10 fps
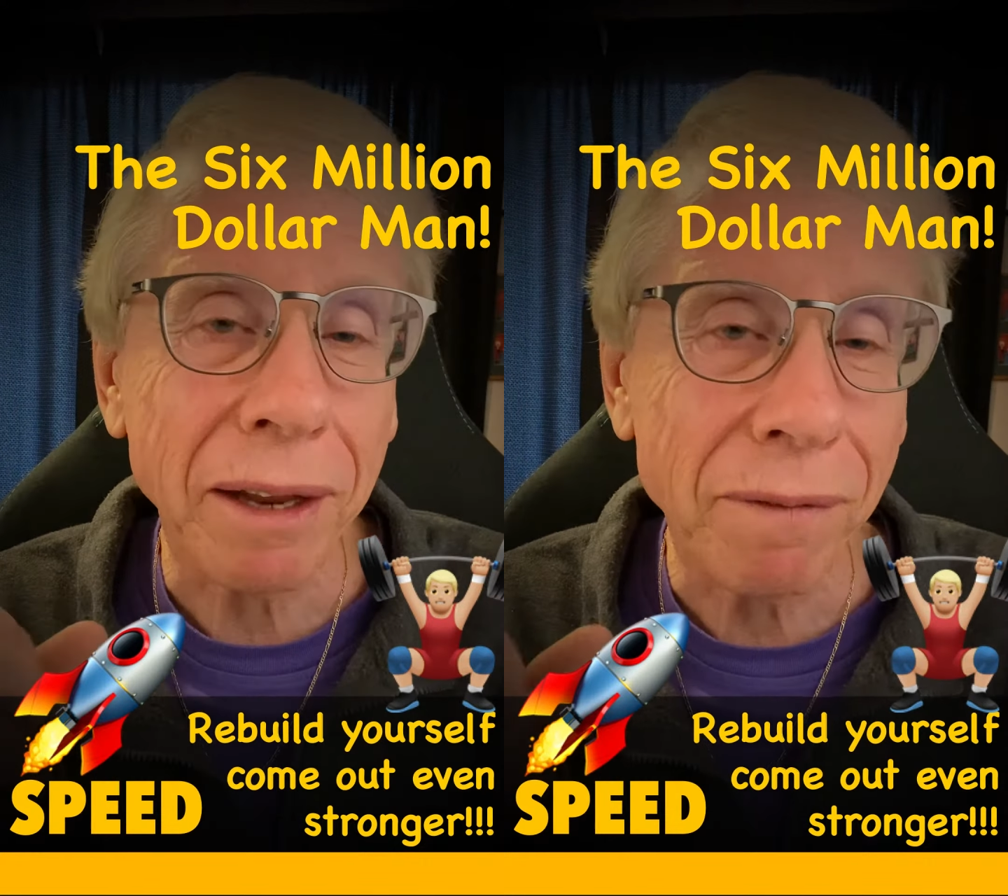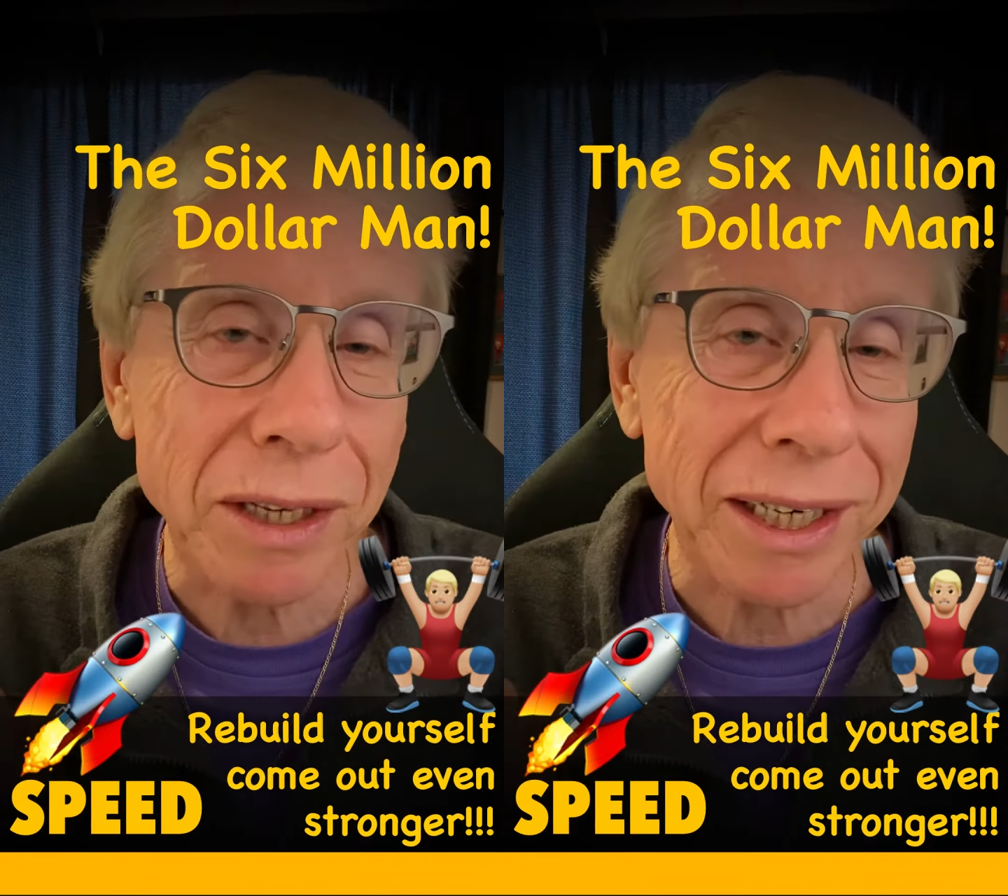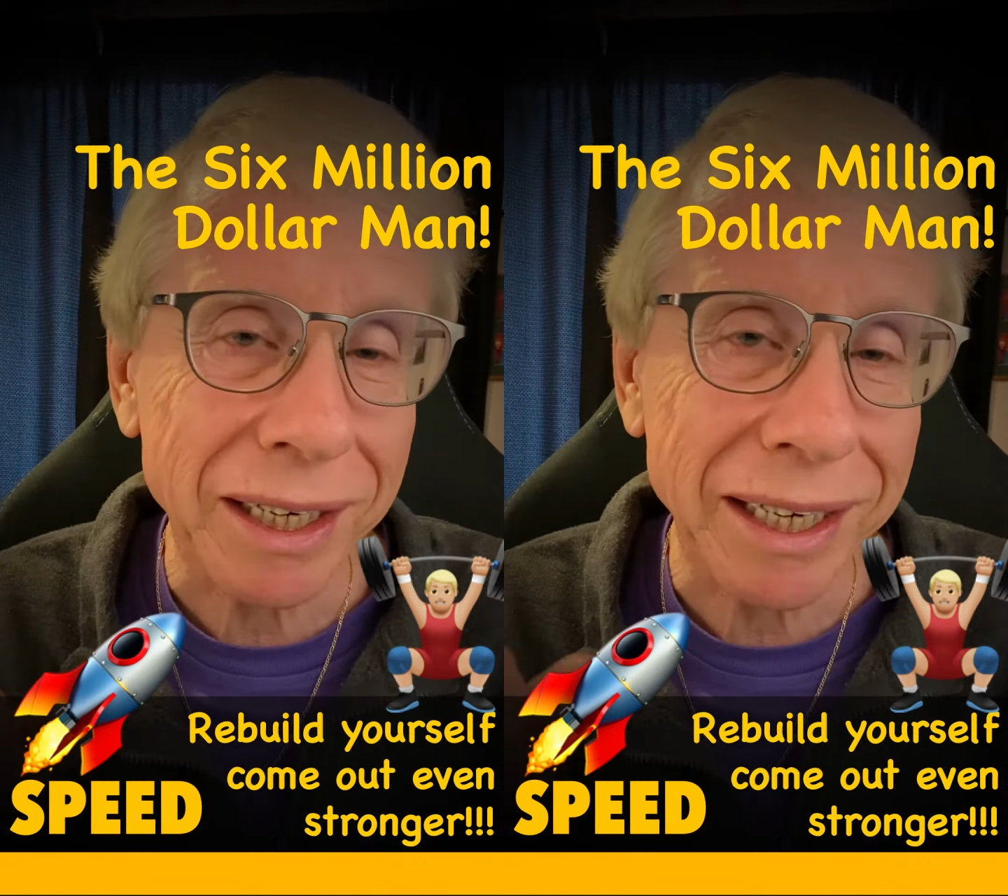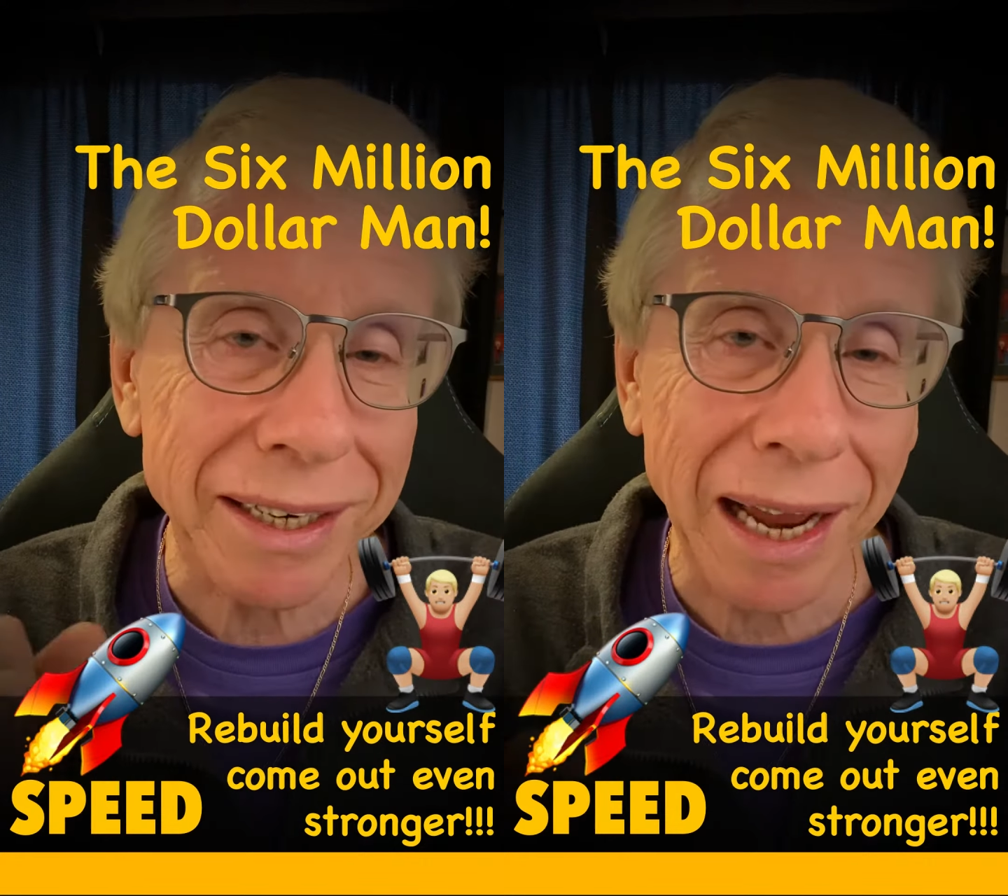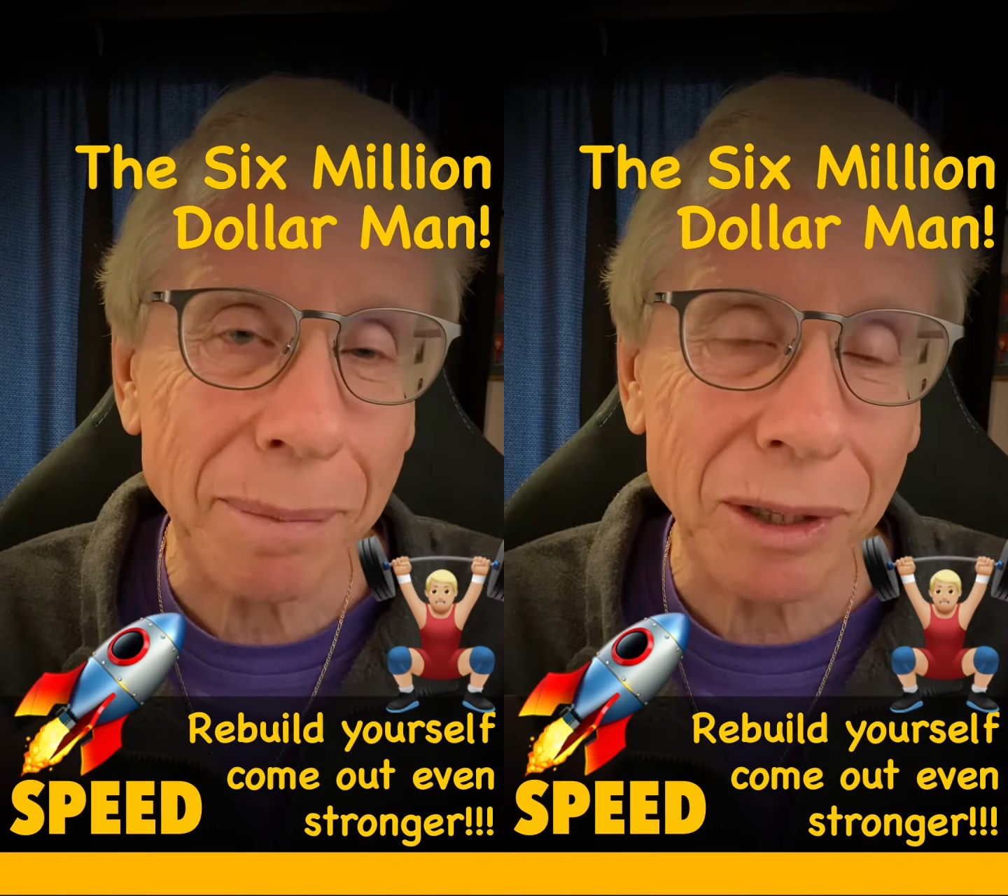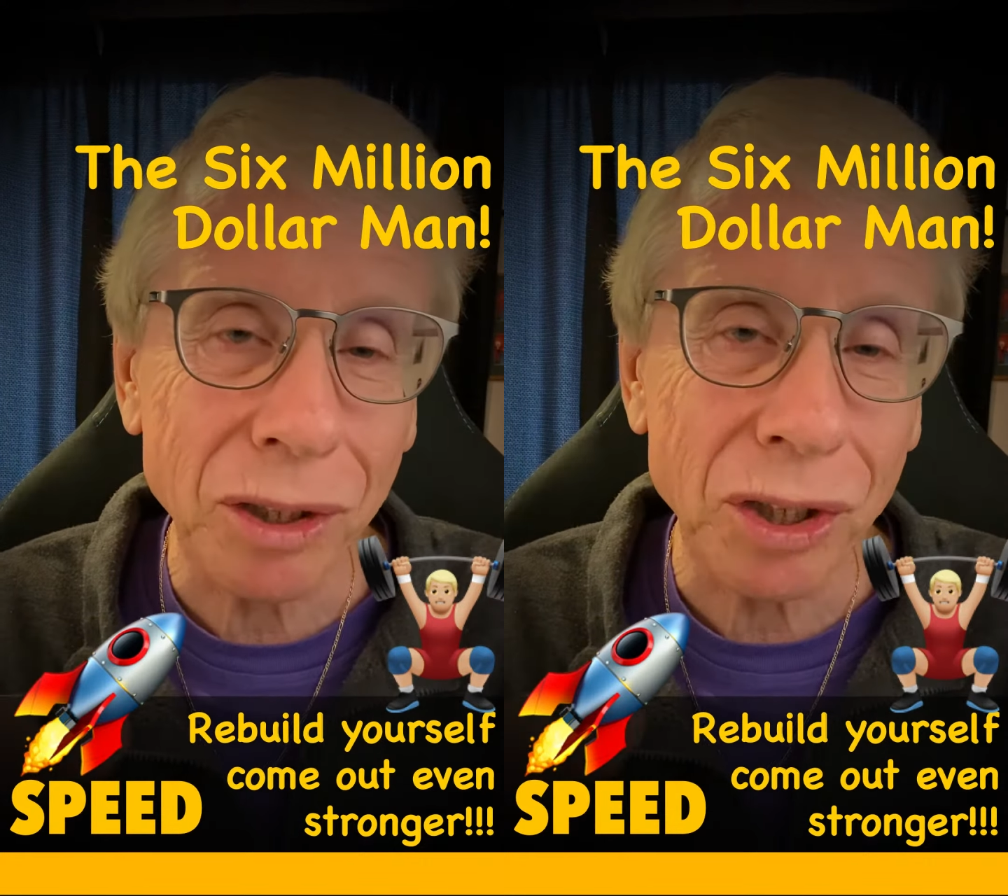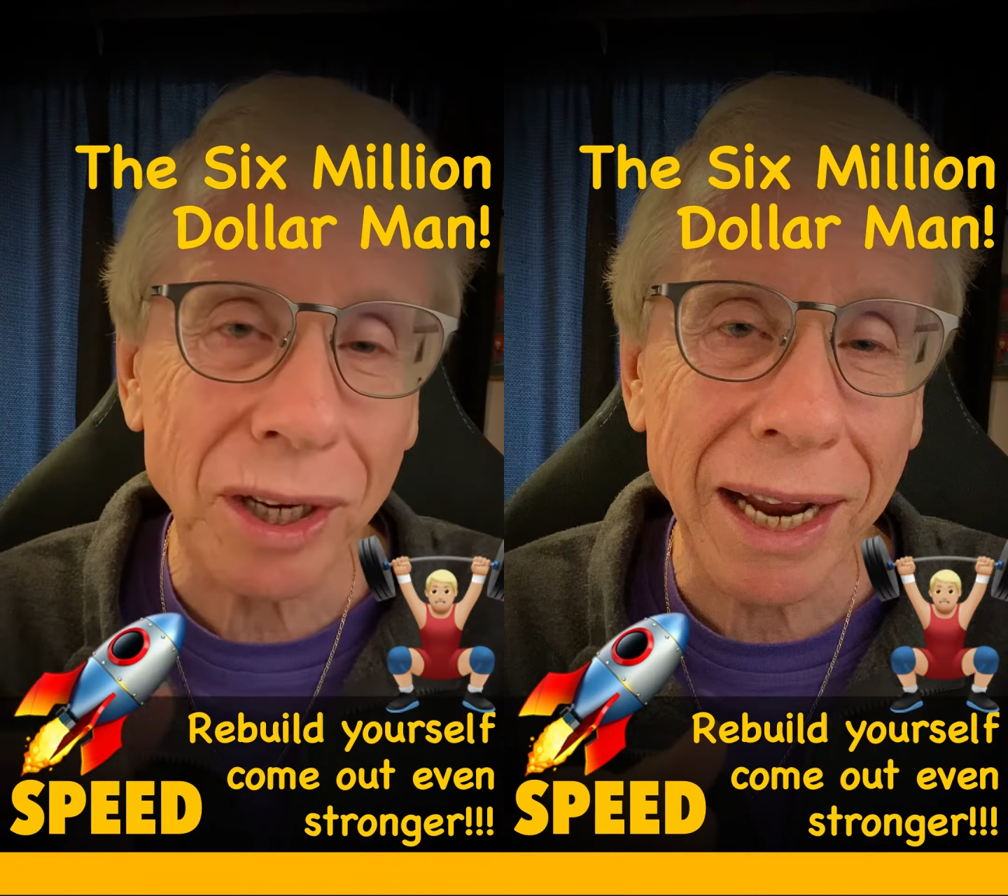physically damaged